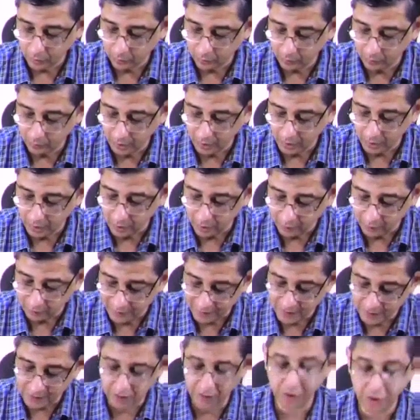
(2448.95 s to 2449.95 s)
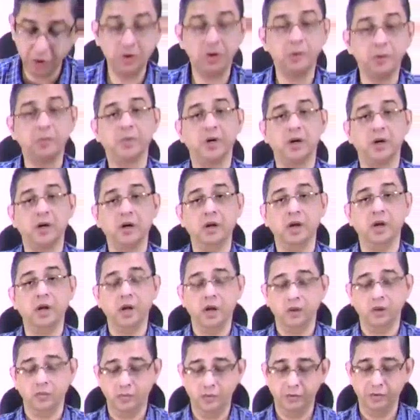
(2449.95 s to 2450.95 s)
by investigation part
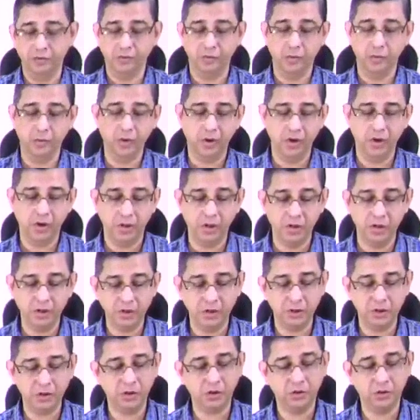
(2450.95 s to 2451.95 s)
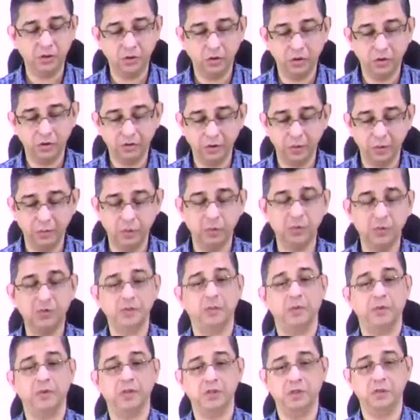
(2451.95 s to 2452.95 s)
before initiation of
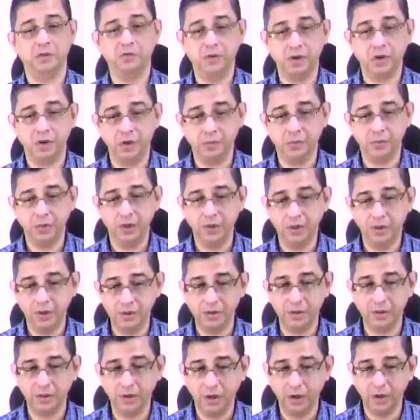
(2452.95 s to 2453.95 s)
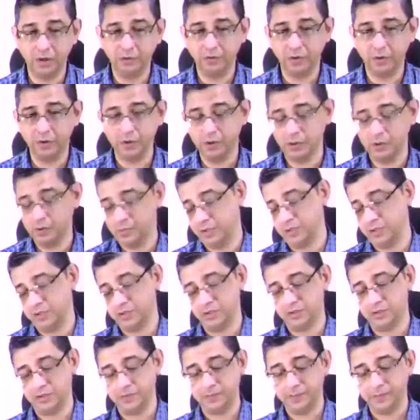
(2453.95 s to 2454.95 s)
immunosuppressive therapy is done for these
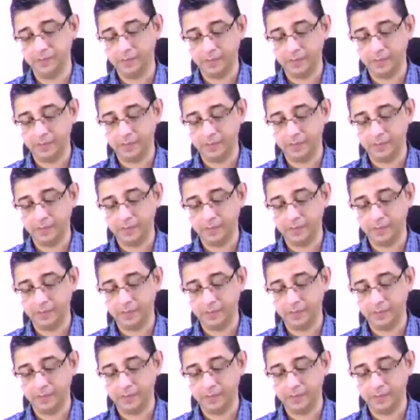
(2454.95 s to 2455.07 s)
patients.